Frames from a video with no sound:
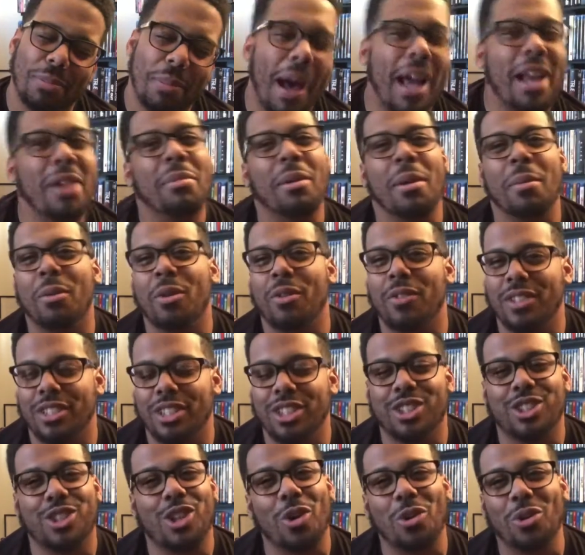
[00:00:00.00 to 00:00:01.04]
Spider-Man movies
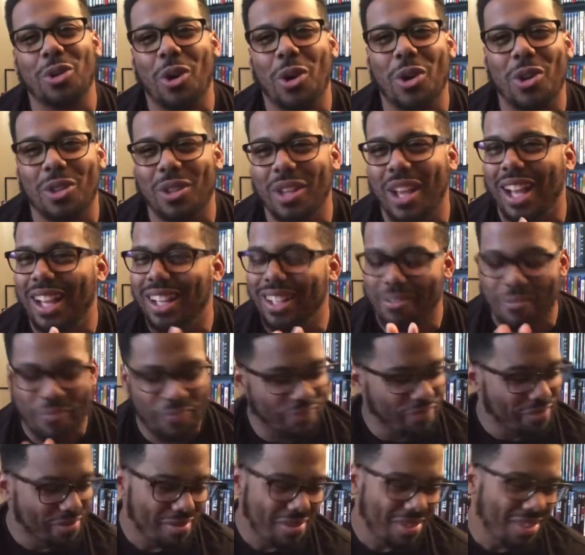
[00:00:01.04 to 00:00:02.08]
just don't know how to...
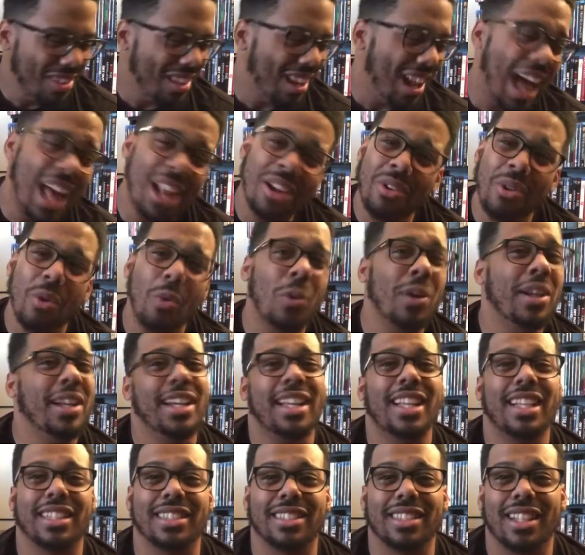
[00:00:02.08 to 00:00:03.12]
I don't know what it
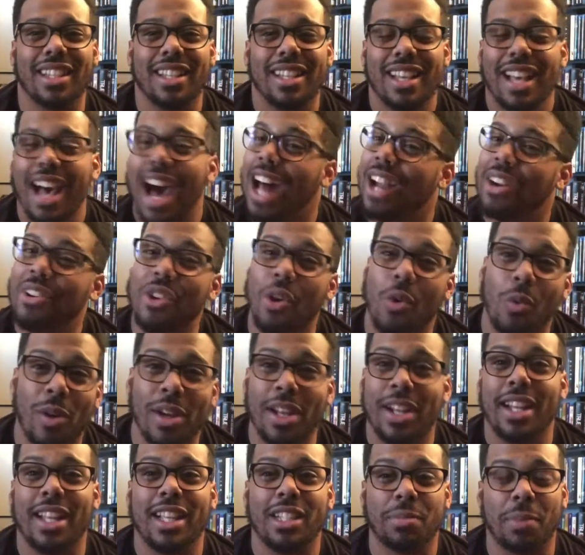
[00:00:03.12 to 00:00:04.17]
is. I don't know what
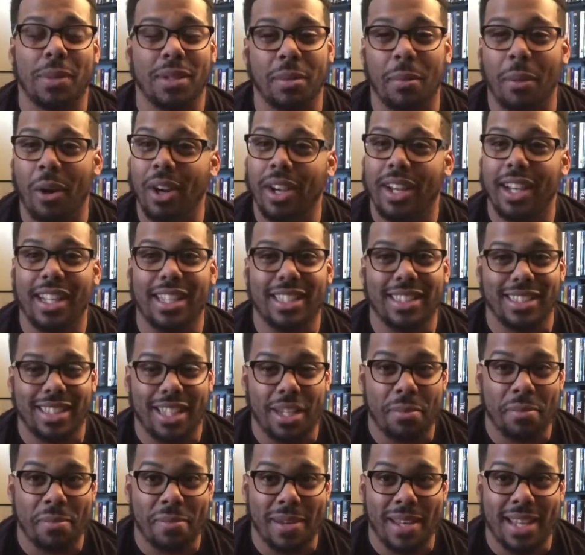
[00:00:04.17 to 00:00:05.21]
it is, but the marketing
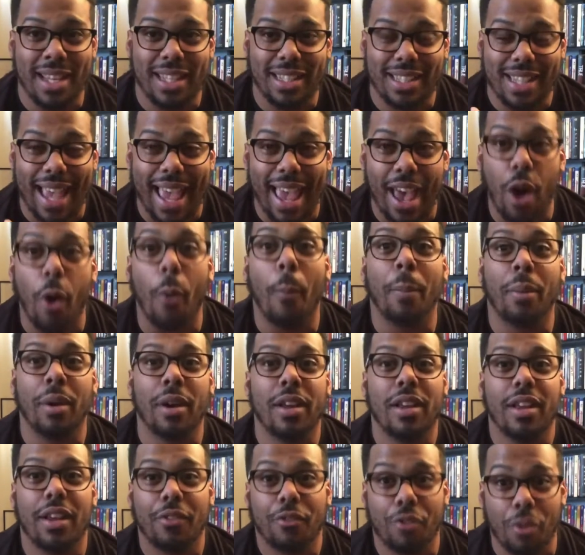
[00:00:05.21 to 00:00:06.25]
team needs help
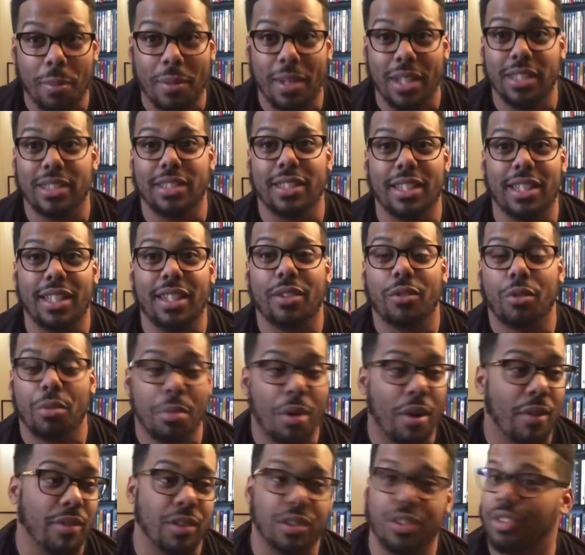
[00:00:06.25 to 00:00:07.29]
from Disney, or
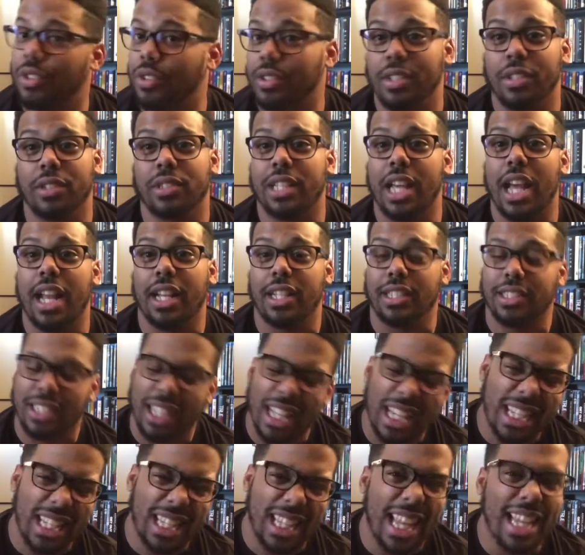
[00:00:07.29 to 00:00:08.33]
Marvel Studios,
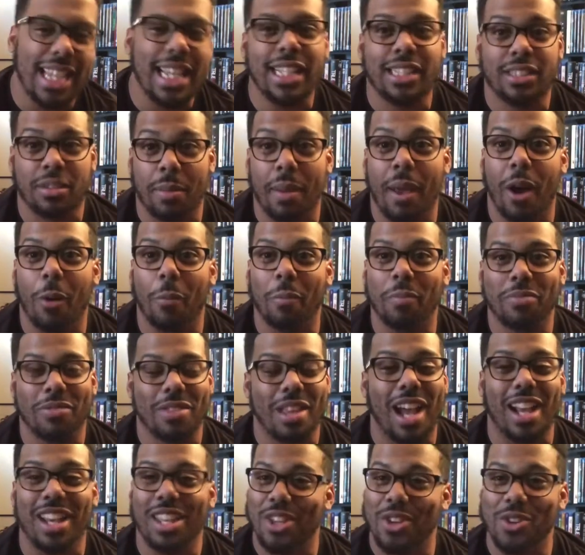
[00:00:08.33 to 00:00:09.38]
that is. They need some help.
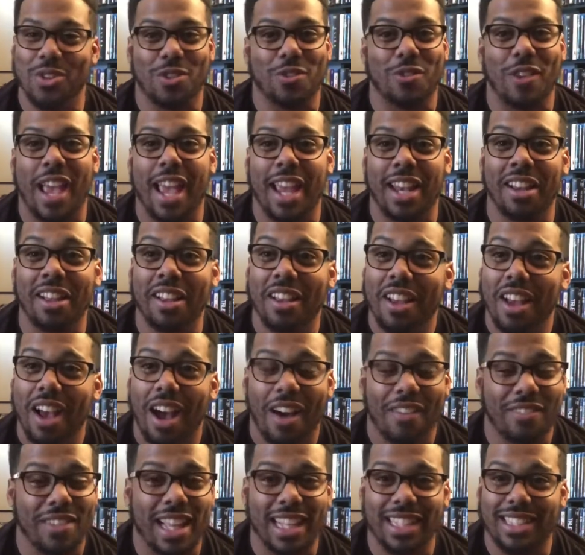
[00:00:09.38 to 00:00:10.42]
Not a huge fan
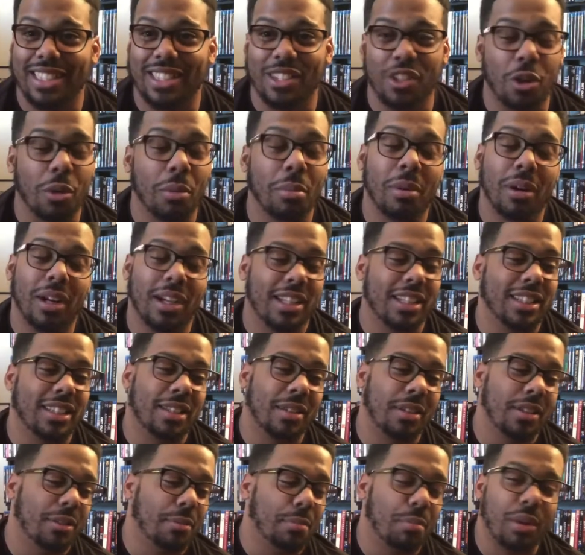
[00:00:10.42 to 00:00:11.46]
of that steelbook.
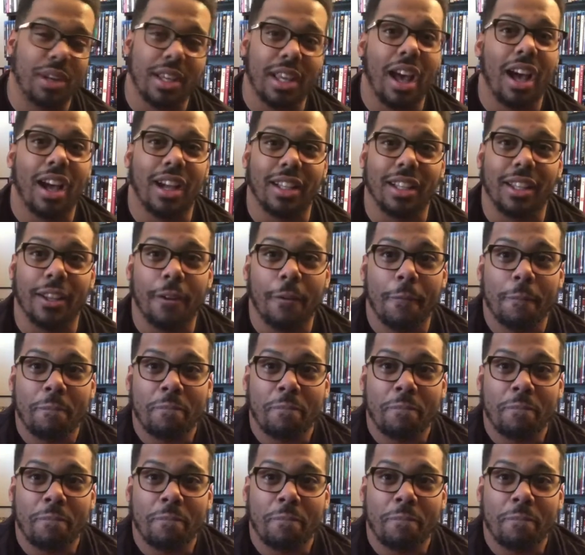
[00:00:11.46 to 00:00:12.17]
It's pretty ugly.